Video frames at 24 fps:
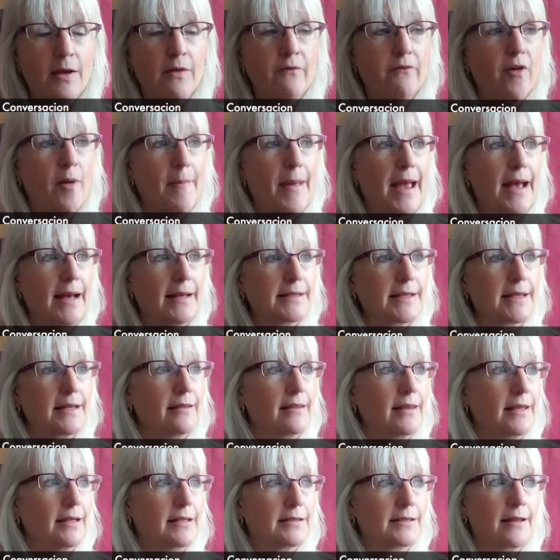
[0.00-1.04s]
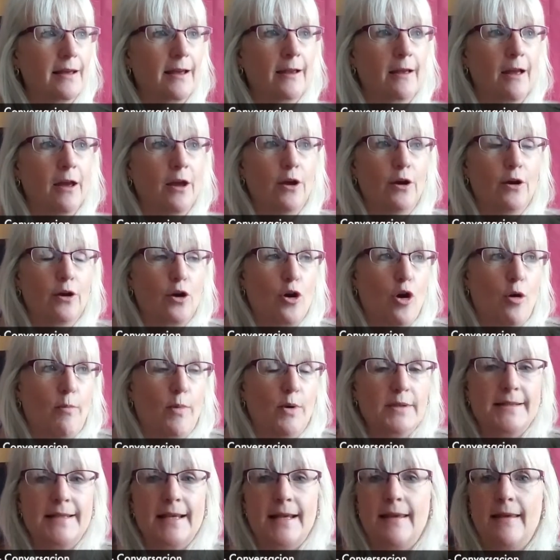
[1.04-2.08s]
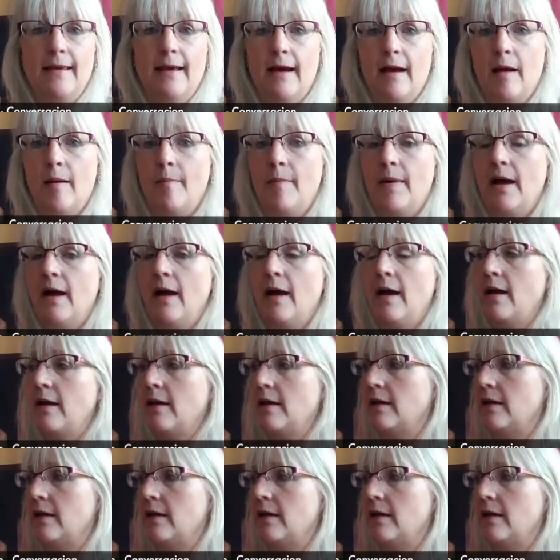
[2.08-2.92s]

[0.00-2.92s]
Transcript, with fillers: from asking things like, ¿Cómo se llama?